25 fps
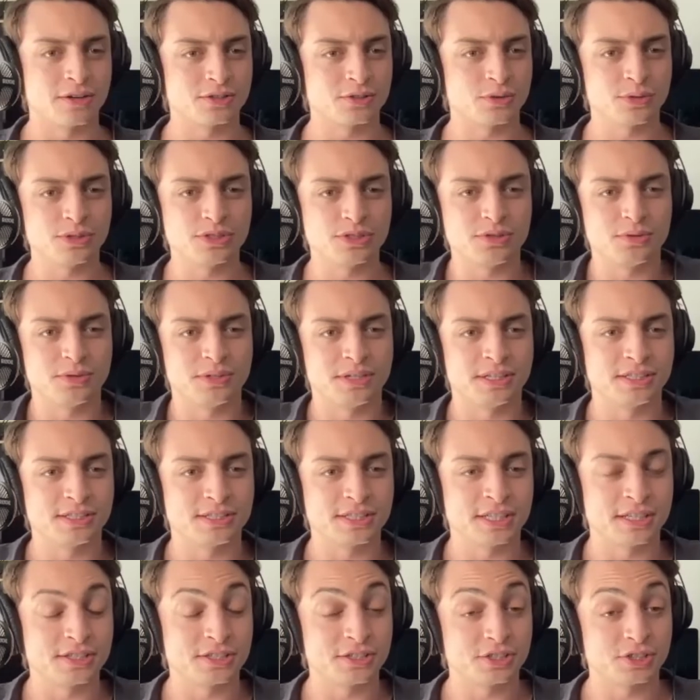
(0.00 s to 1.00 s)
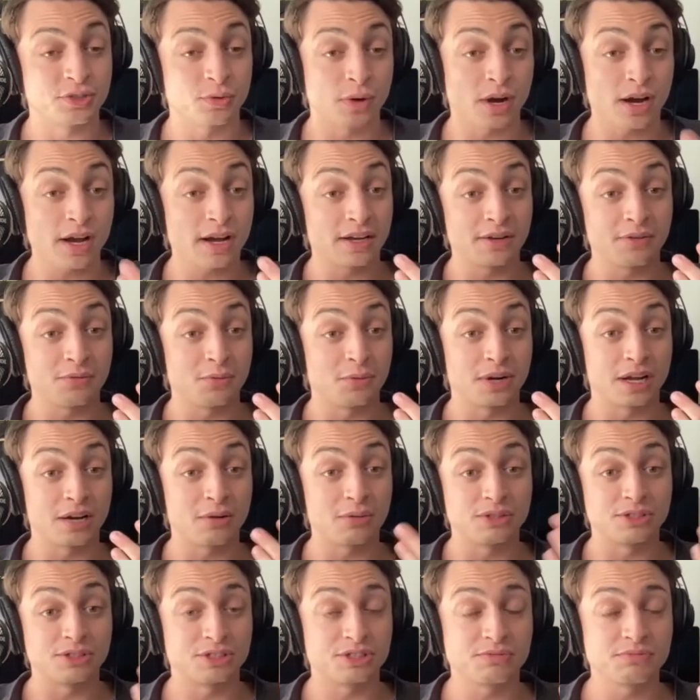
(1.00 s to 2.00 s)
always doing incense. And so I, when I
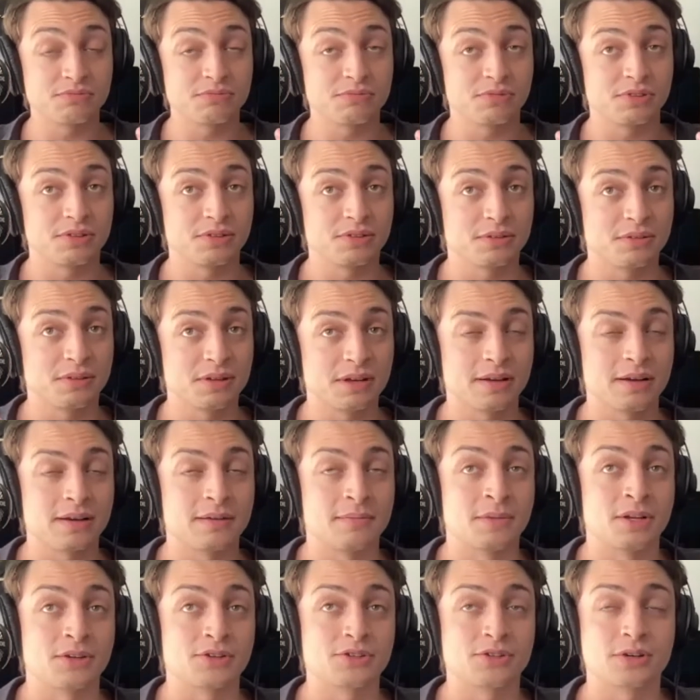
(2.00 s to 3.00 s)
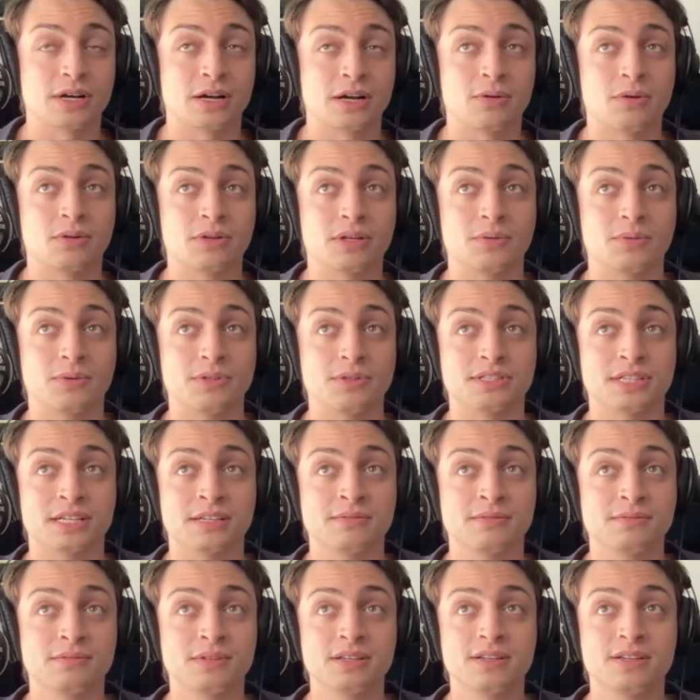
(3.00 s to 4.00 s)
was, I'm not sure how old I was
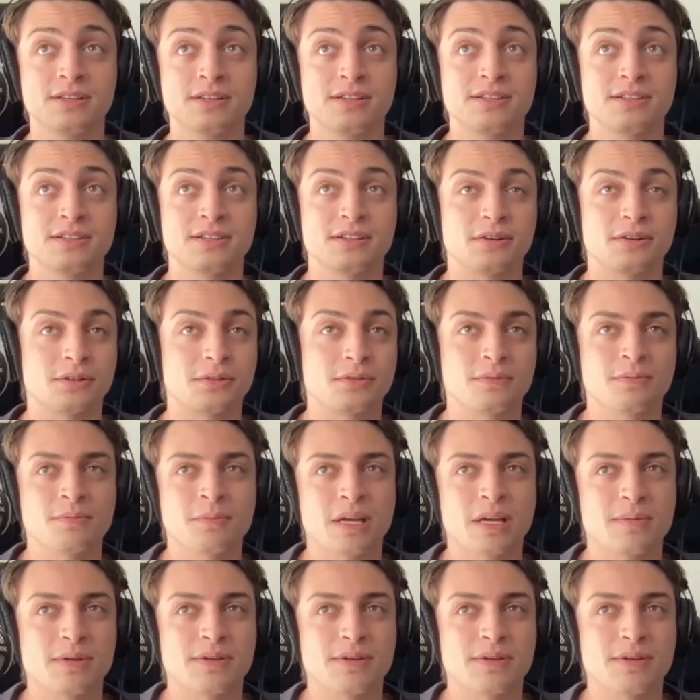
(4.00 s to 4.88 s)
then, maybe